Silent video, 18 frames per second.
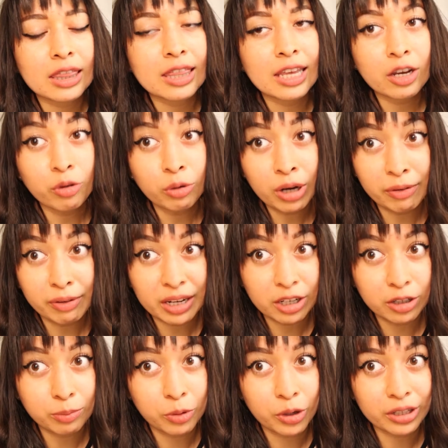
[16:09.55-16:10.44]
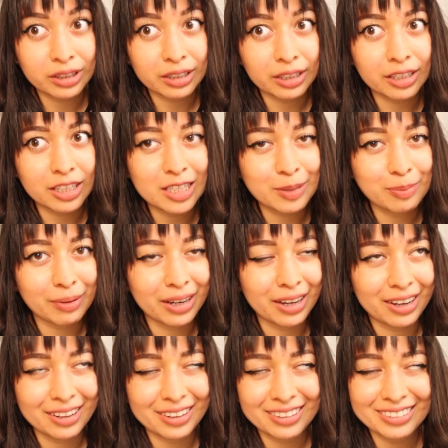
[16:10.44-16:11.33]
They could have added more things,
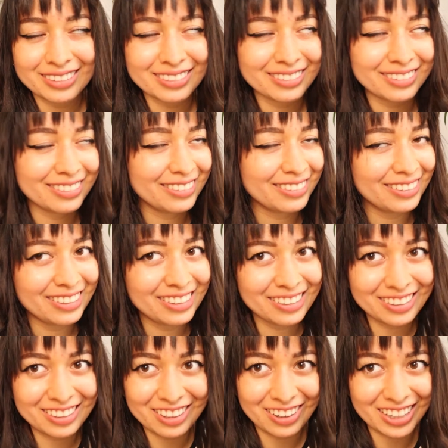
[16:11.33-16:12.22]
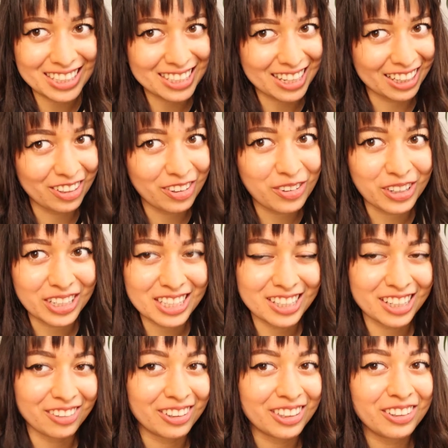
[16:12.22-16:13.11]
but you know it's kind of
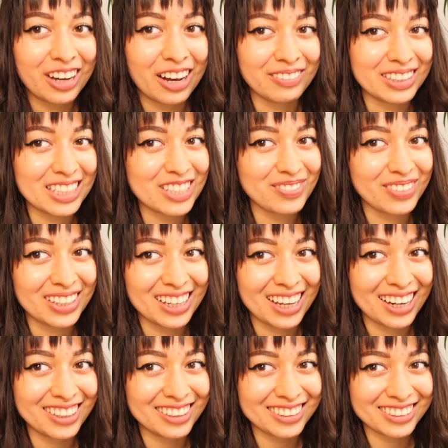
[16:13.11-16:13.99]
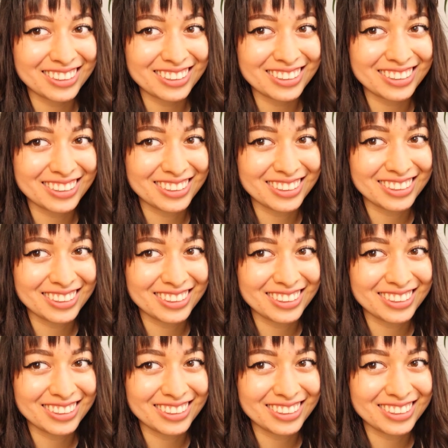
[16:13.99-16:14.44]
risky when you have this many allergies.